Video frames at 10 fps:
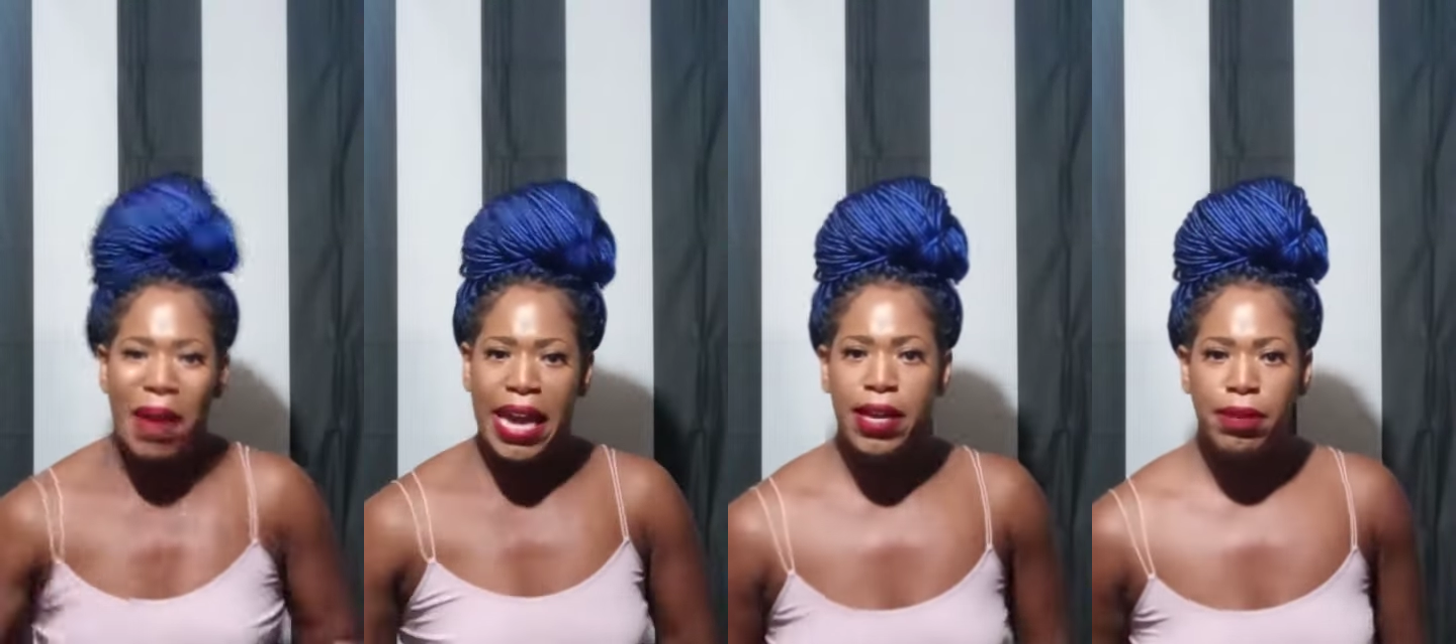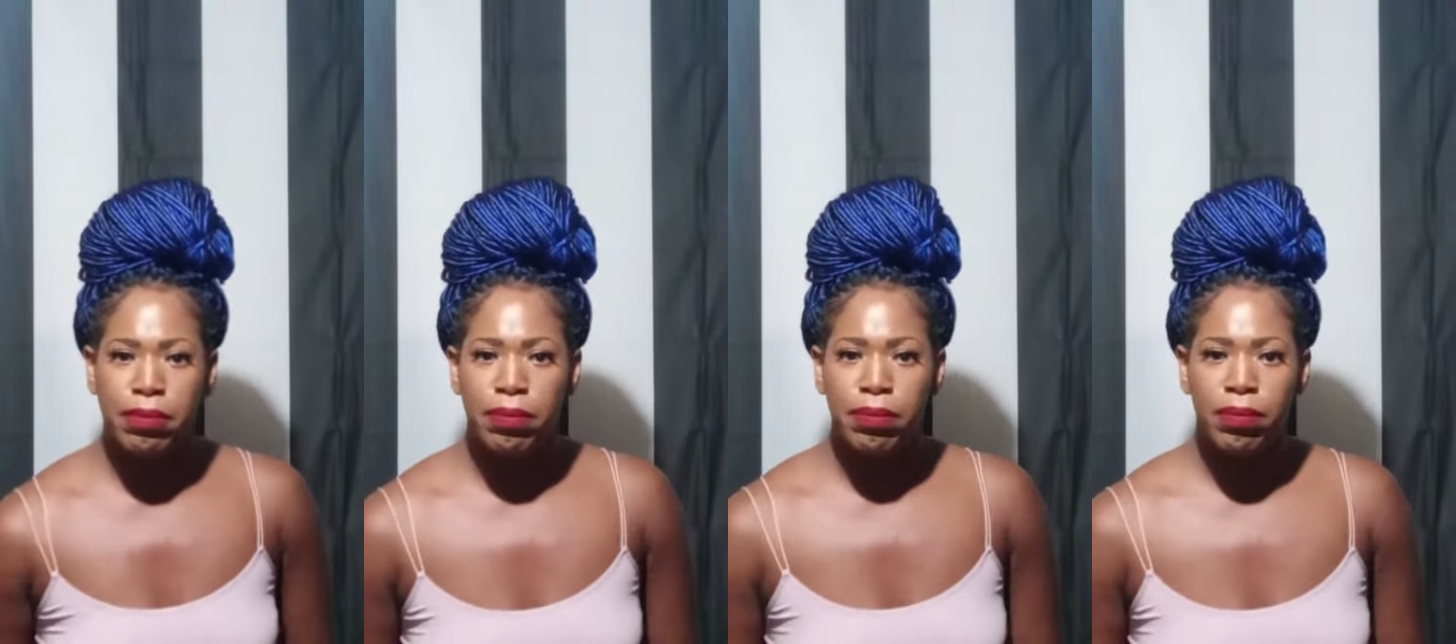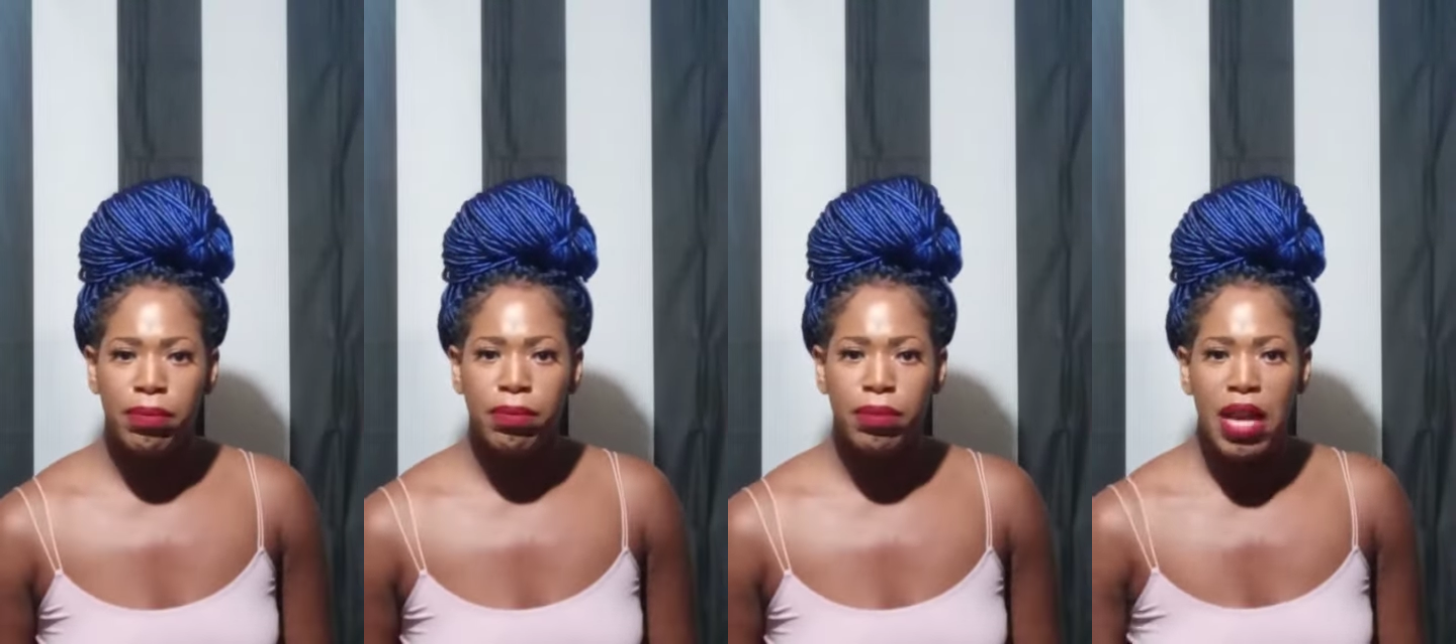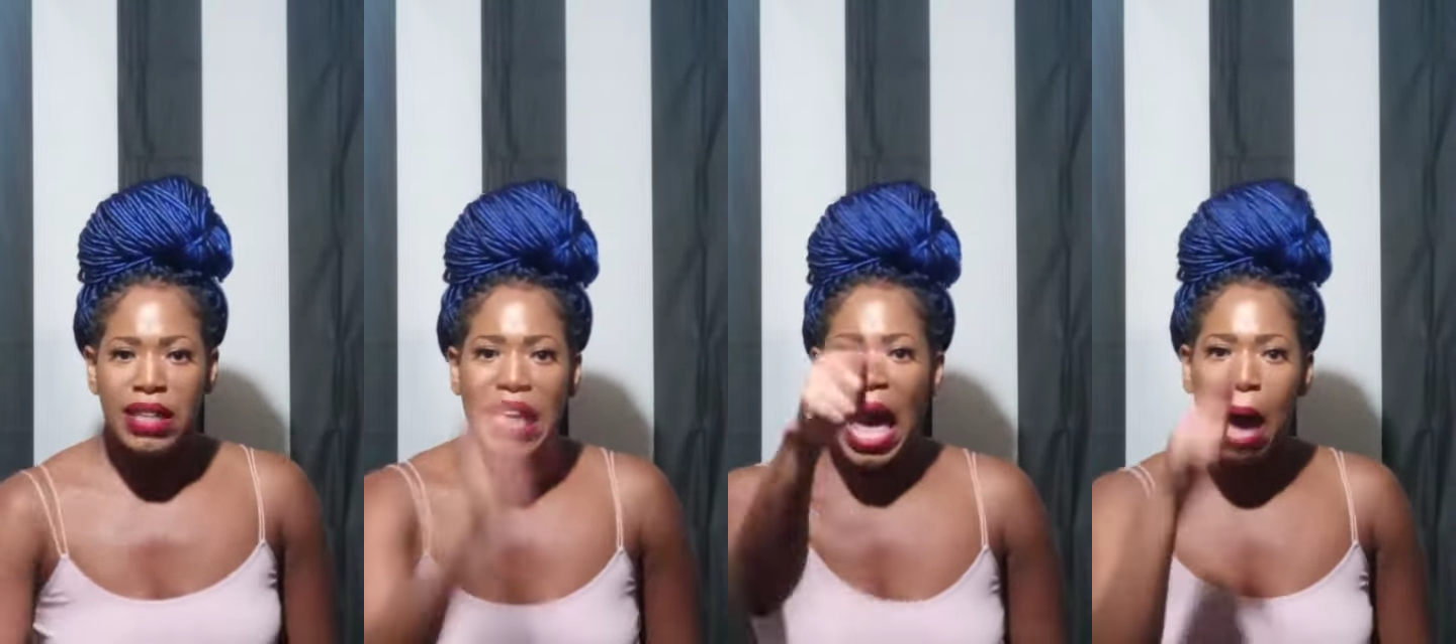me,
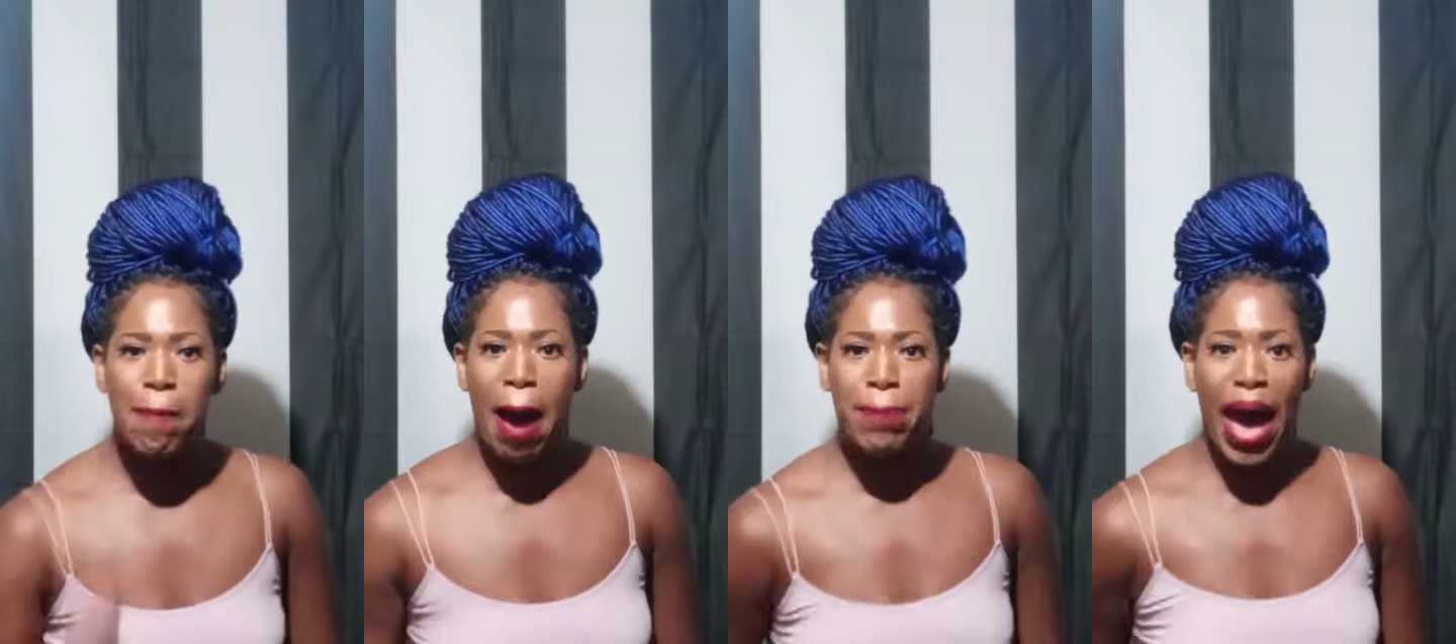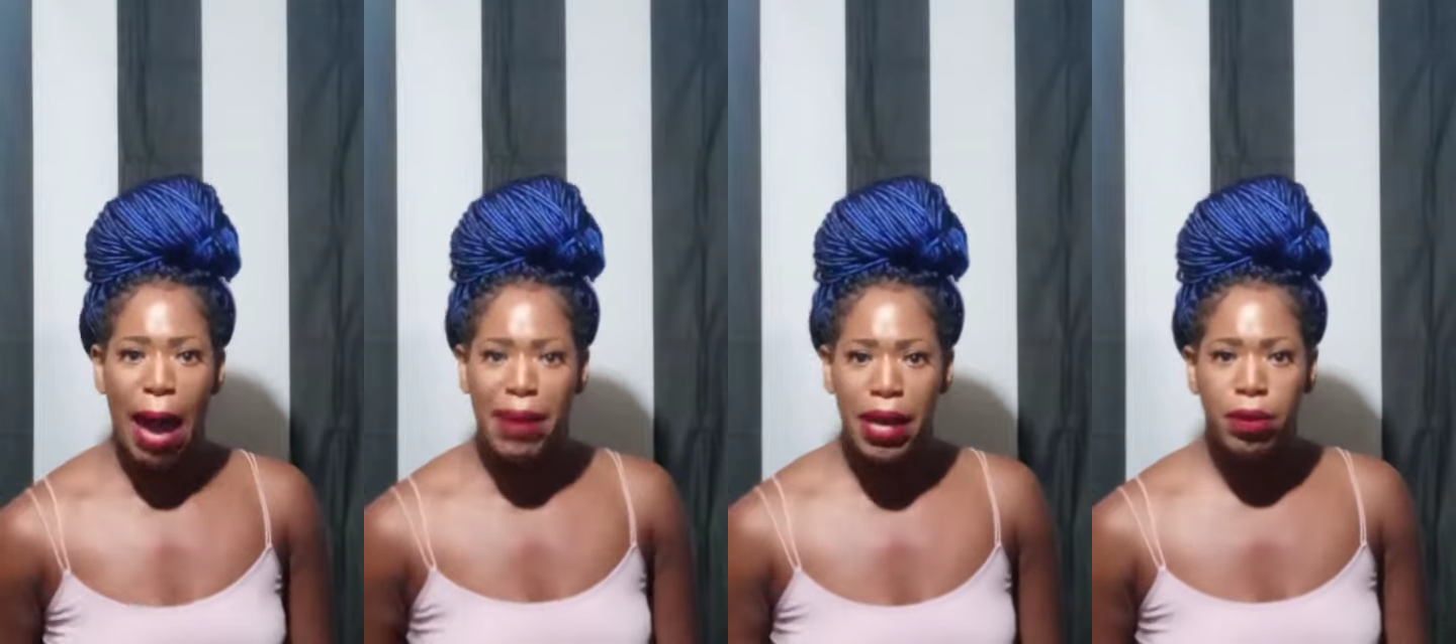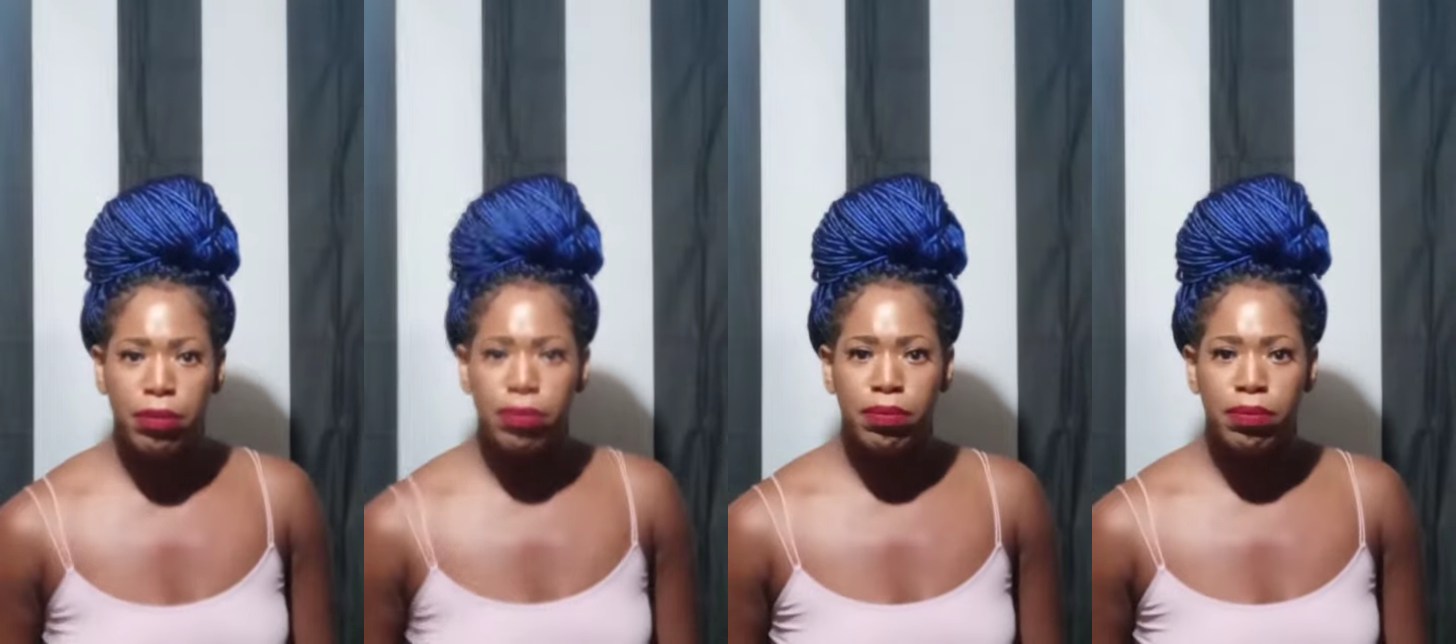to have my baby,